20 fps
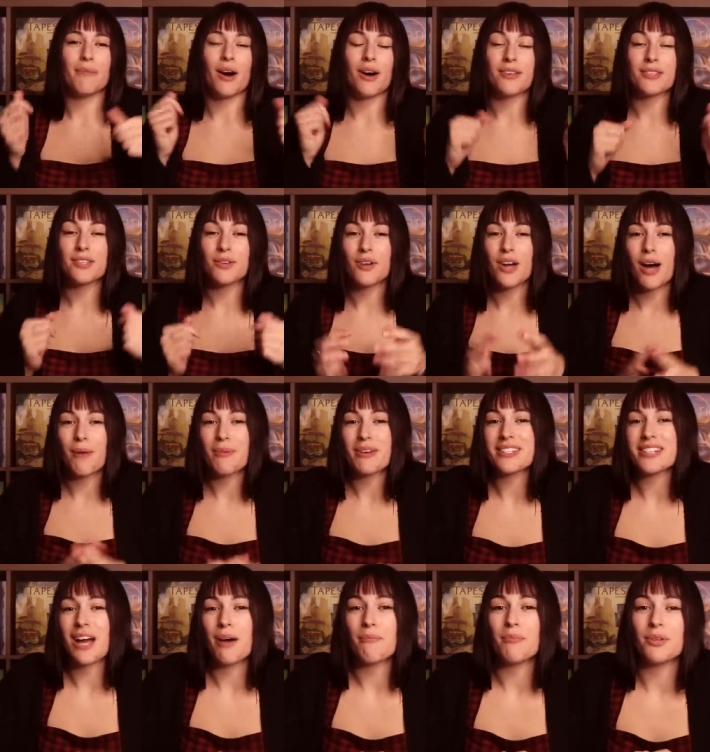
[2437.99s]
Also comment
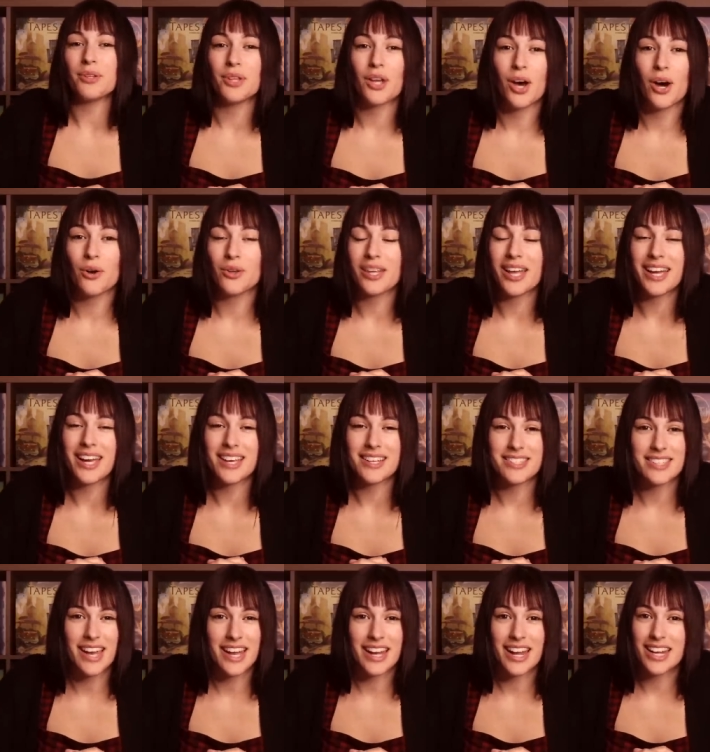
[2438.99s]
down below, like I
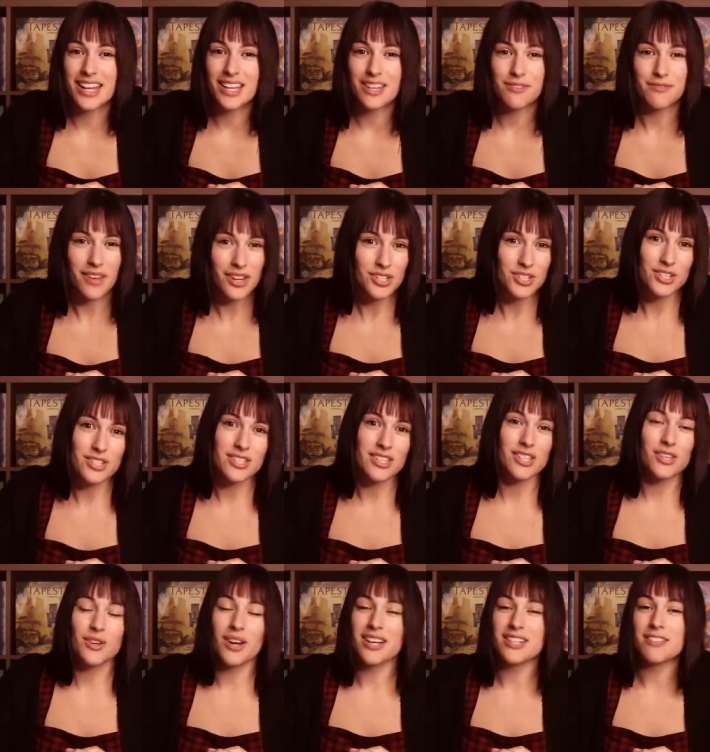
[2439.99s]
said, any conventions that
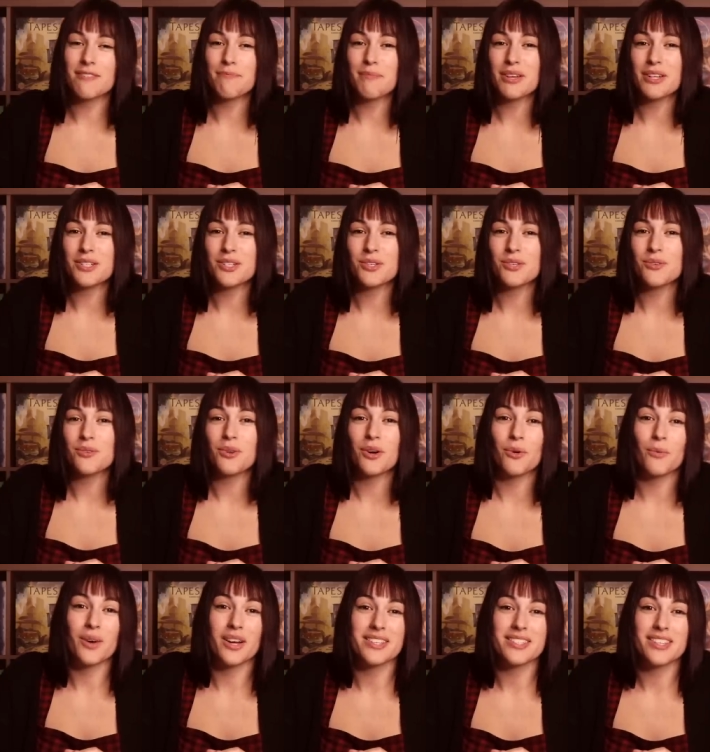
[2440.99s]
you guys have been to or
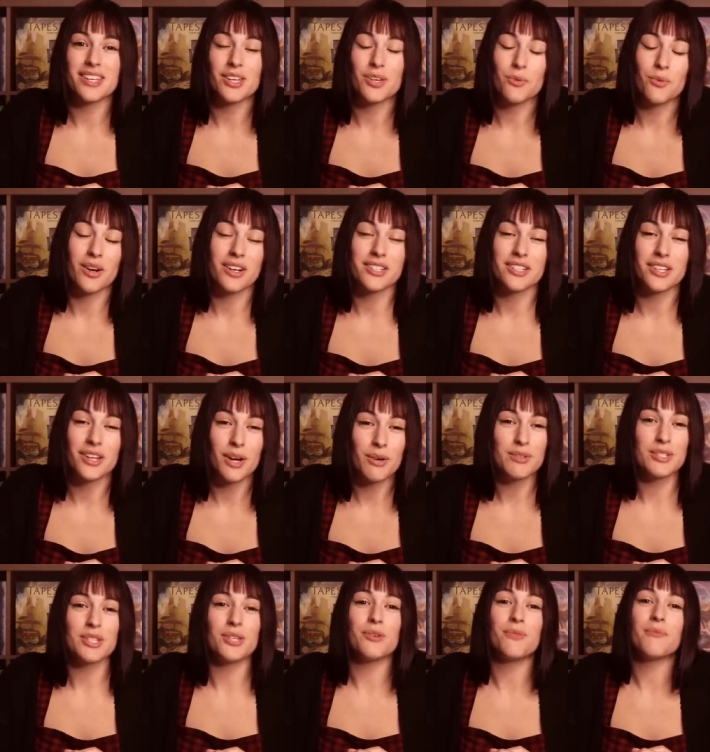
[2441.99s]
ones that you want to go
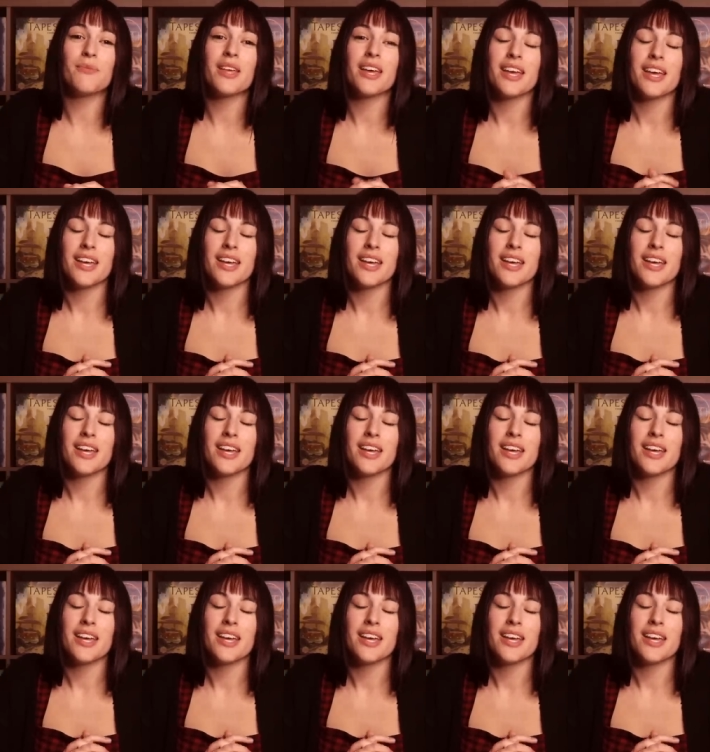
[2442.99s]
to.